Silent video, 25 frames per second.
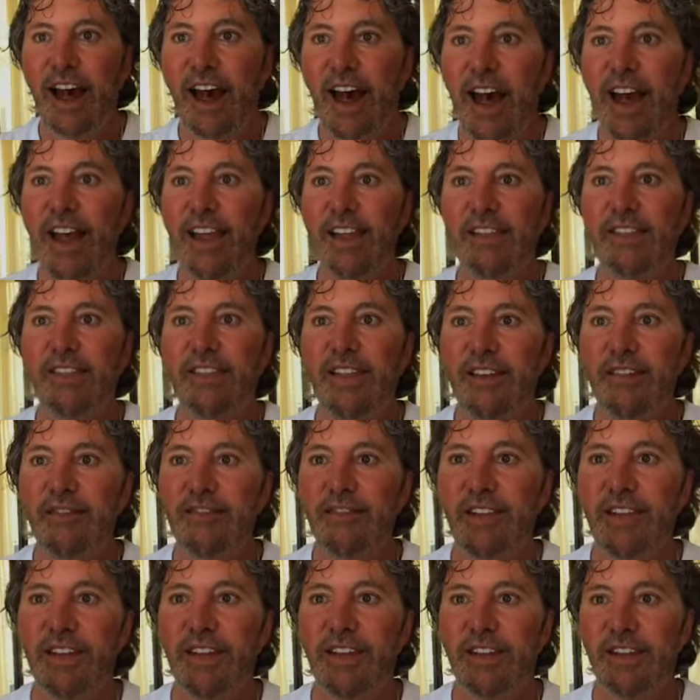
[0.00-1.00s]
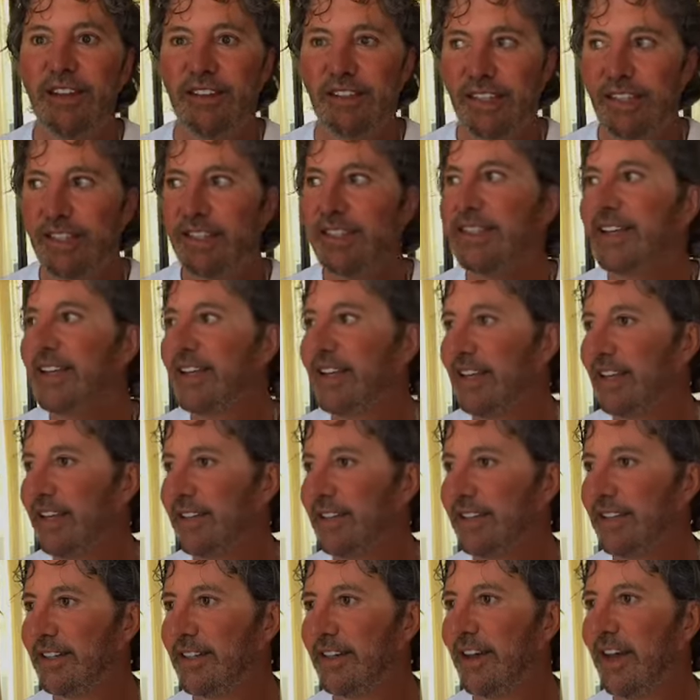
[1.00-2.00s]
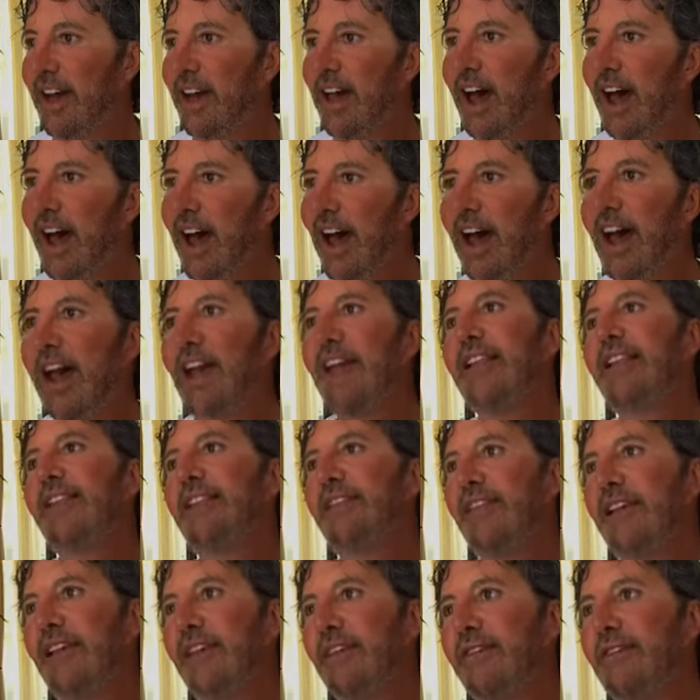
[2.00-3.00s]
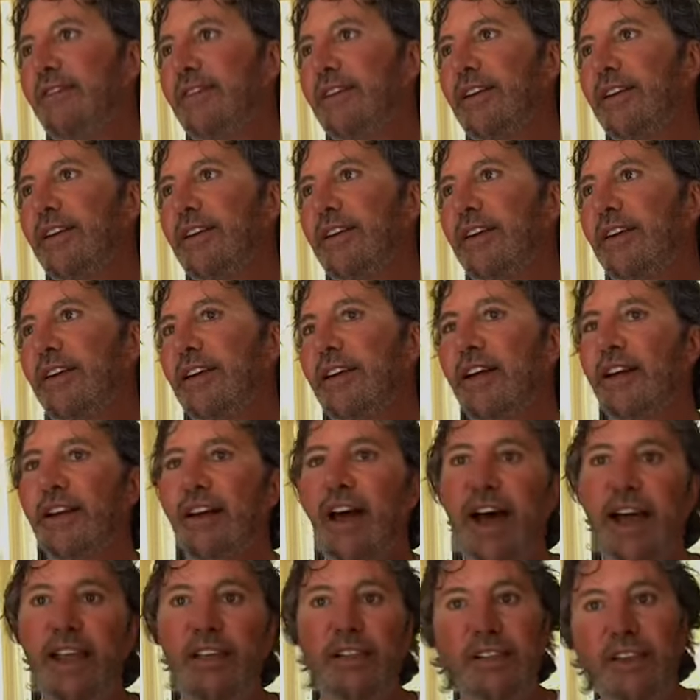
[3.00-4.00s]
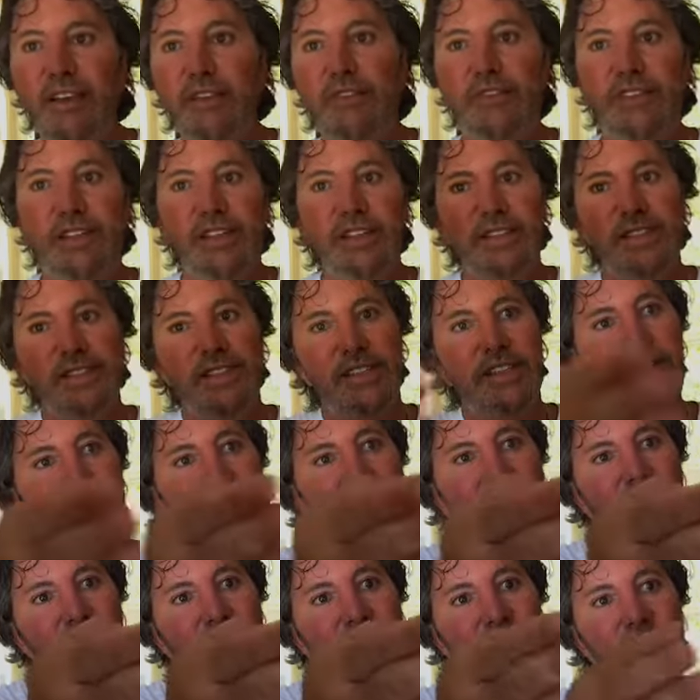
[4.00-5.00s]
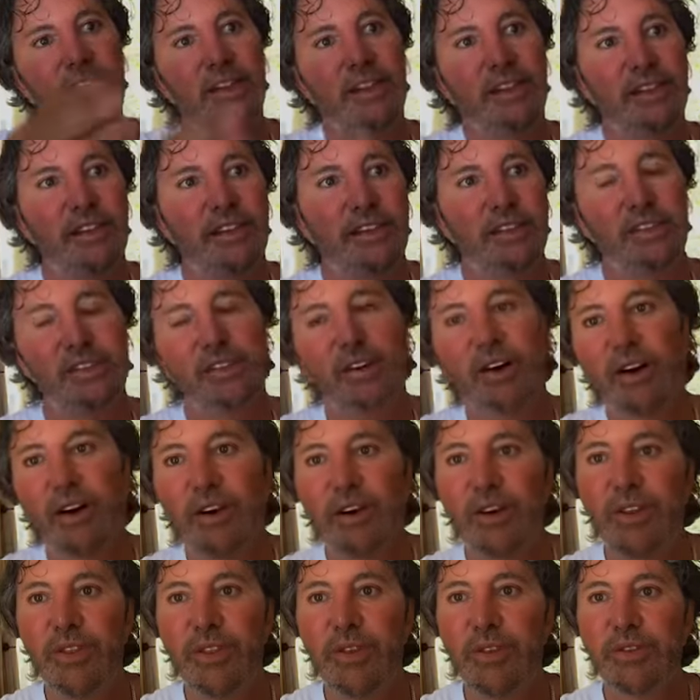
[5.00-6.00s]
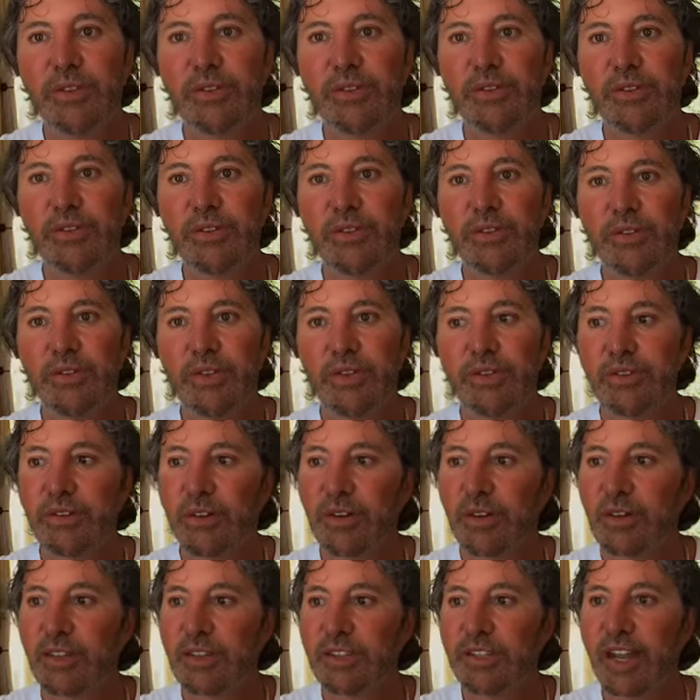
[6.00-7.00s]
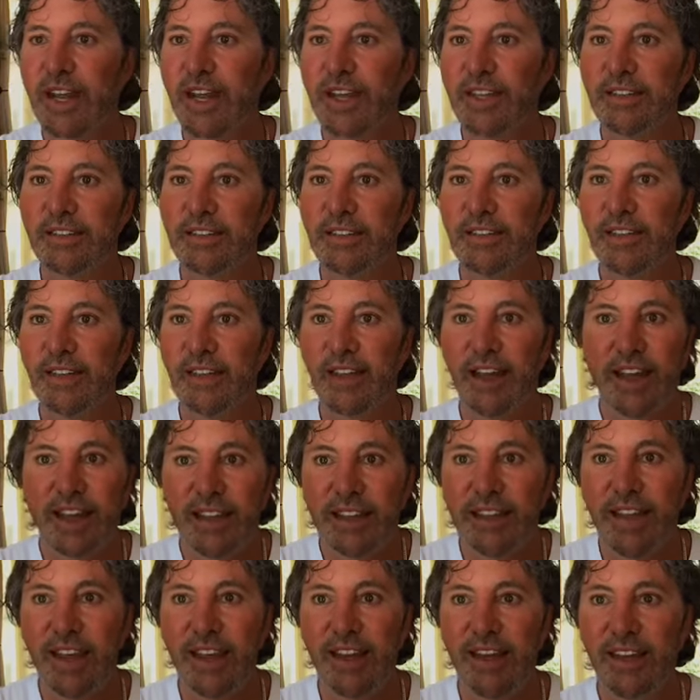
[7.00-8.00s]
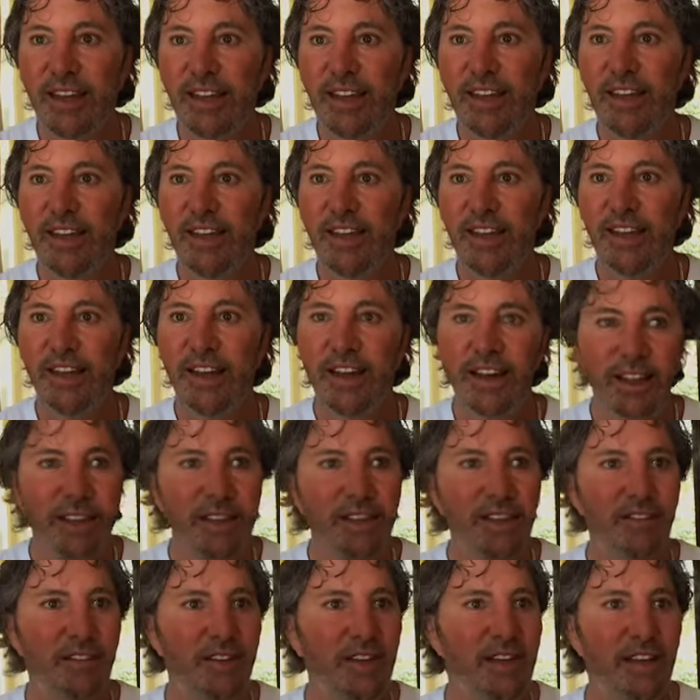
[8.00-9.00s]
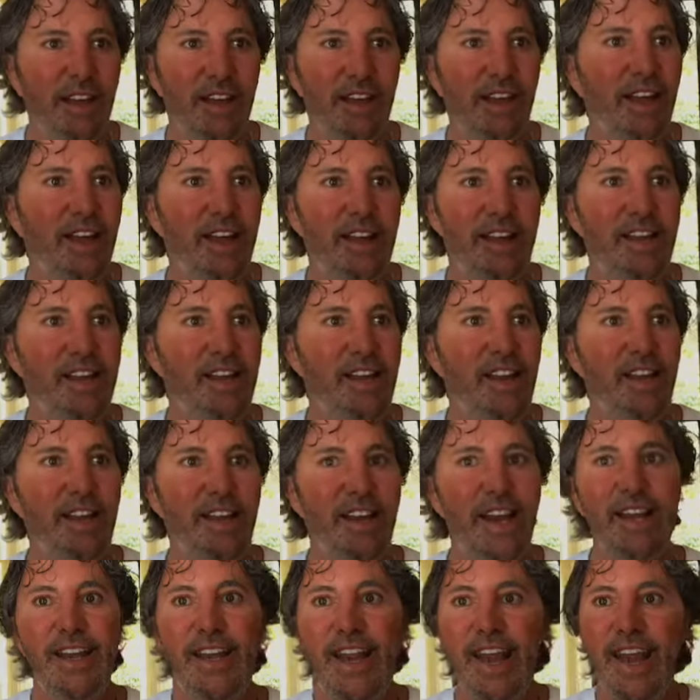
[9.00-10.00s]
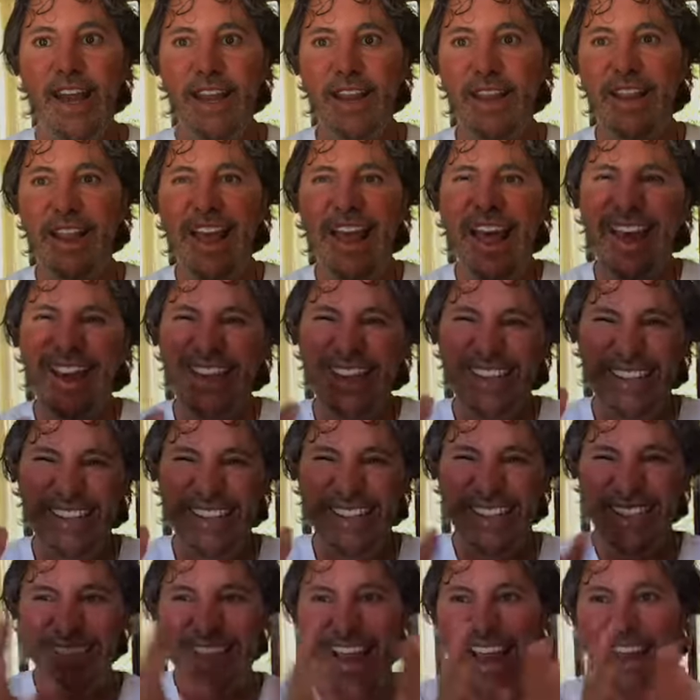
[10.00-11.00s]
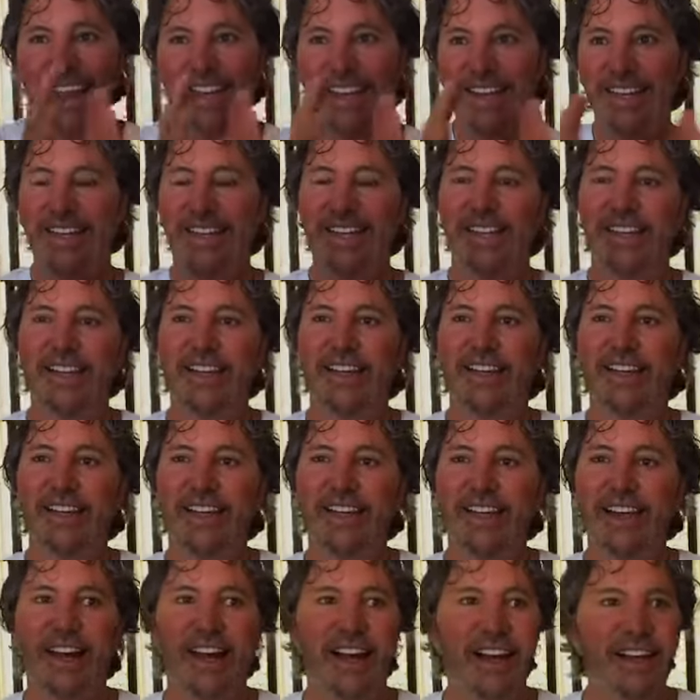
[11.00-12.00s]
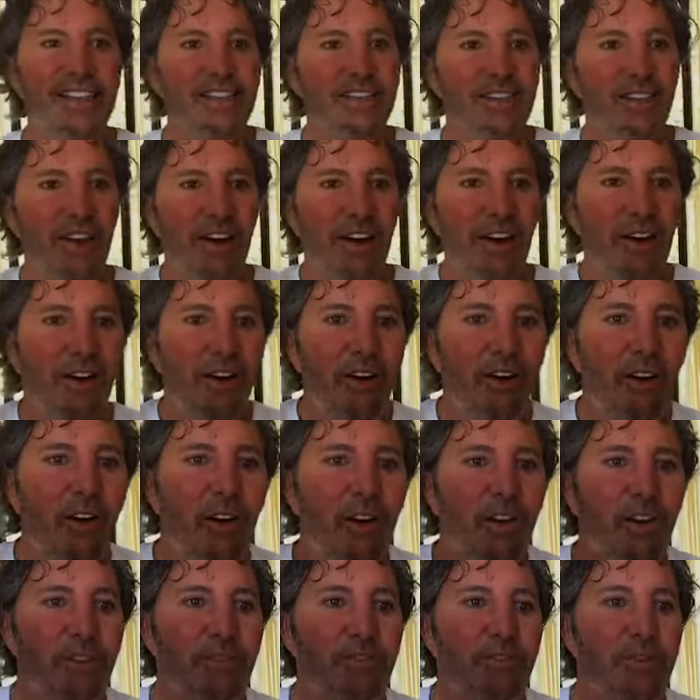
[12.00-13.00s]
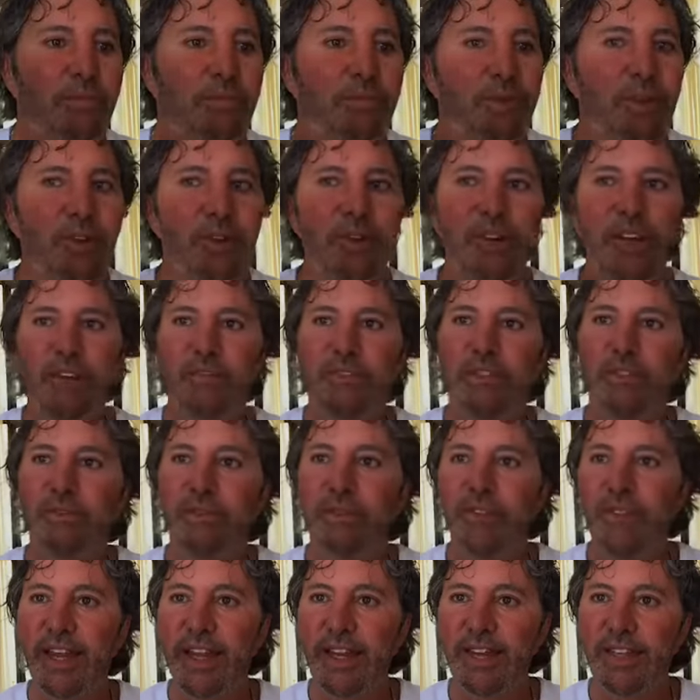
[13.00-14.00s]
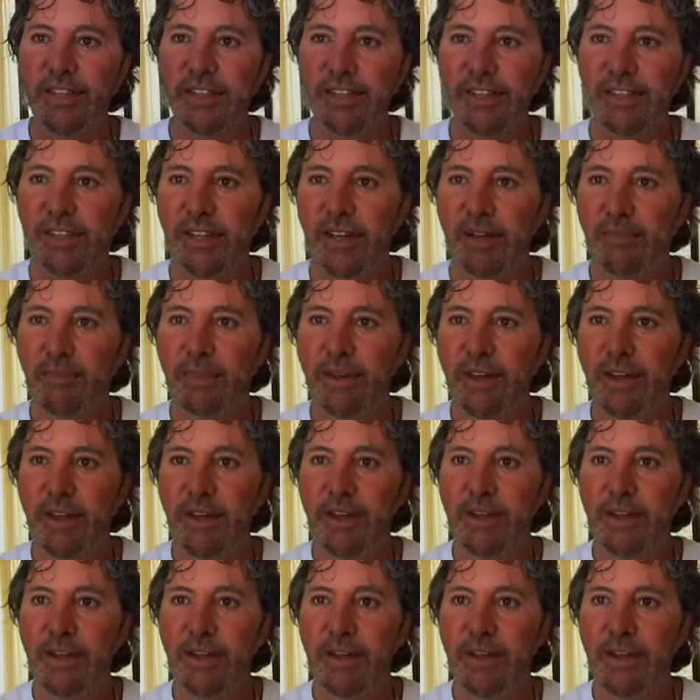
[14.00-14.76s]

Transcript: I lived to see this. I lived to see the sorrow in those girls' eyes. I did. I lived and in that second, I saw all of the beauty of the relationship,